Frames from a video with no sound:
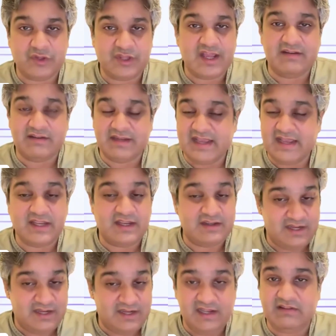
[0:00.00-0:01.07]
you for that. Yes,
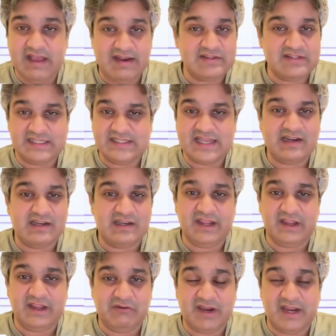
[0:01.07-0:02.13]
indeed, that is
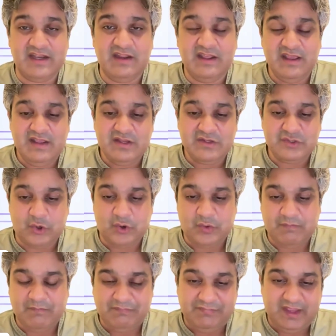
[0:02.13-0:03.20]
exactly it, right?
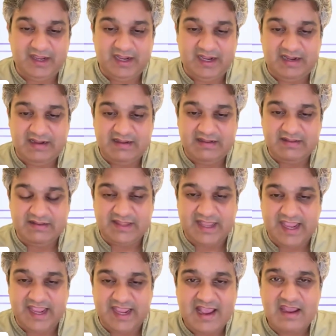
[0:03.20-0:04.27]
So
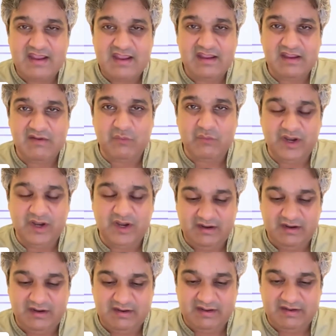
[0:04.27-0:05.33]
the AI
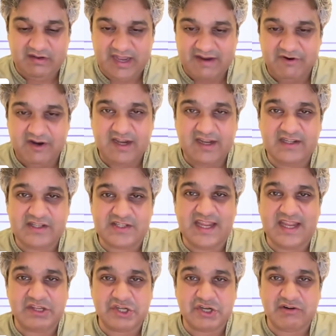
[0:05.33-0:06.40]
will never in its
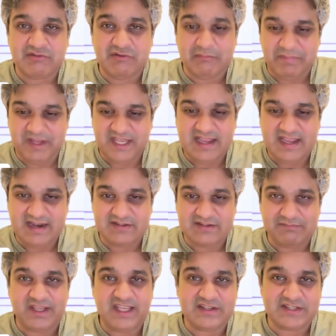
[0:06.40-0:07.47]
nature be
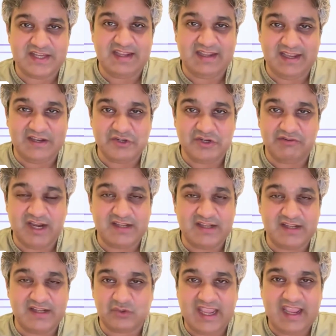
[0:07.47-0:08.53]
a sync engine,
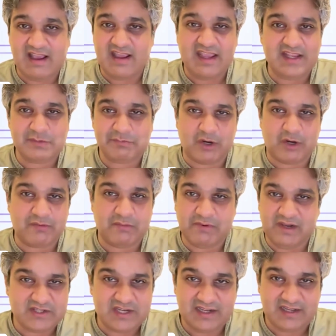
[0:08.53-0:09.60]
right? So the AI is
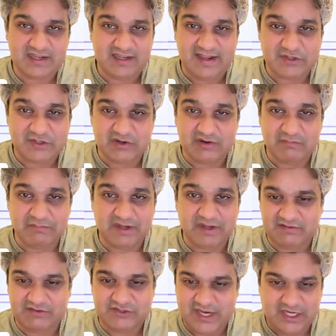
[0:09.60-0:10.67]
probabilistic in nature,
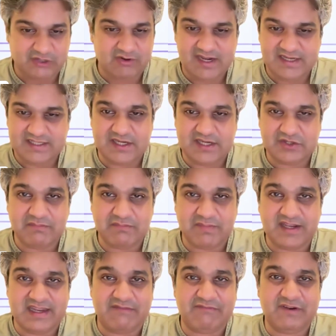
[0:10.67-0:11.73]
but synchronization
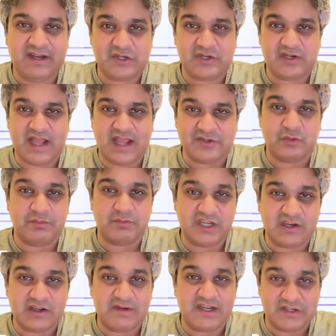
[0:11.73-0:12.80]
by definition has to be
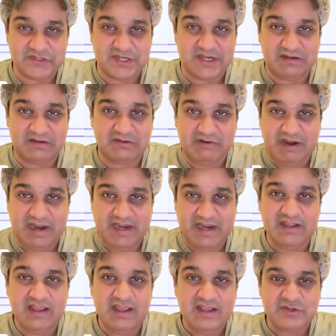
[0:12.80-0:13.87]
deterministic,
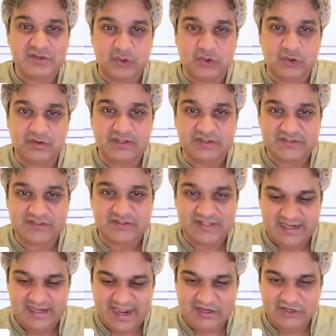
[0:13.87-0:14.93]
right? So the
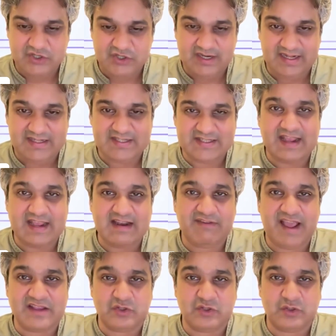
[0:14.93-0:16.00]
sync engine
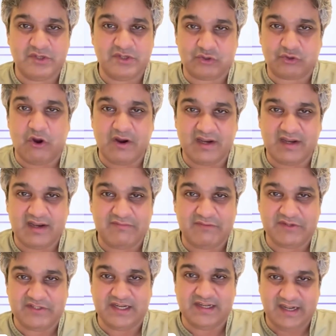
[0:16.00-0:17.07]
itself has to be strong
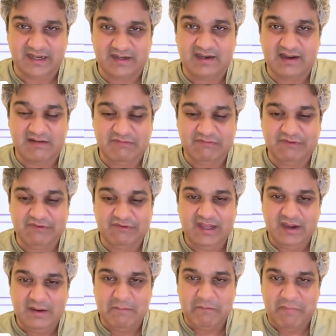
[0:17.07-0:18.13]
enough, resilient enough.
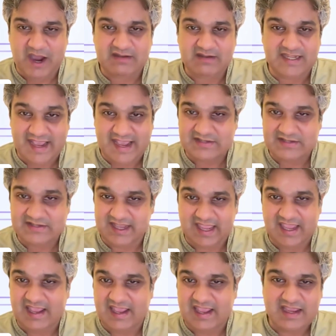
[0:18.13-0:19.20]
But yes,
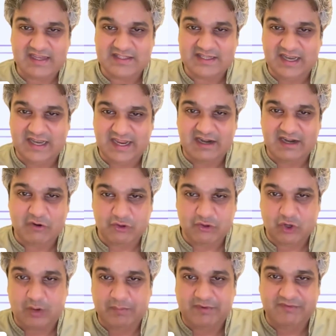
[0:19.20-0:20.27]
the AI is a layer
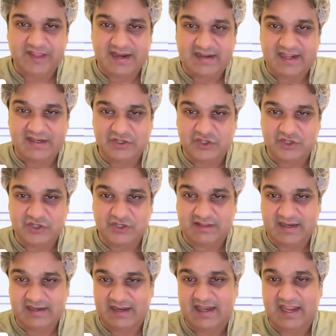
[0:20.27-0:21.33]
on top of that engine
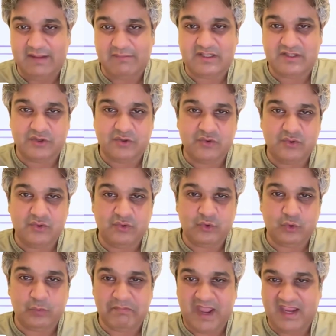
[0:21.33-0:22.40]
that enables you
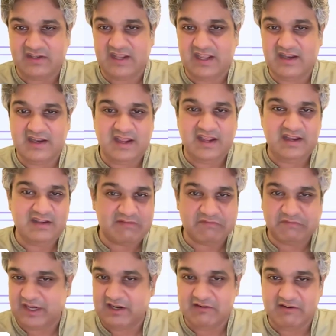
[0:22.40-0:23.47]
to maintain it,
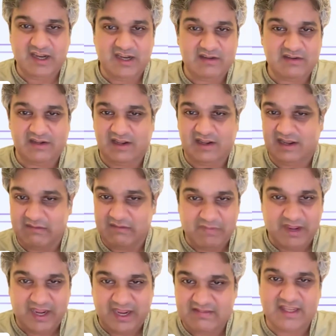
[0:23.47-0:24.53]
configure it
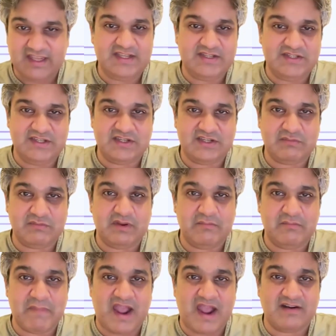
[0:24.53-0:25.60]
in the easiest
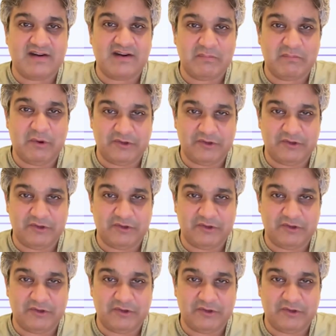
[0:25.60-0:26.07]
manner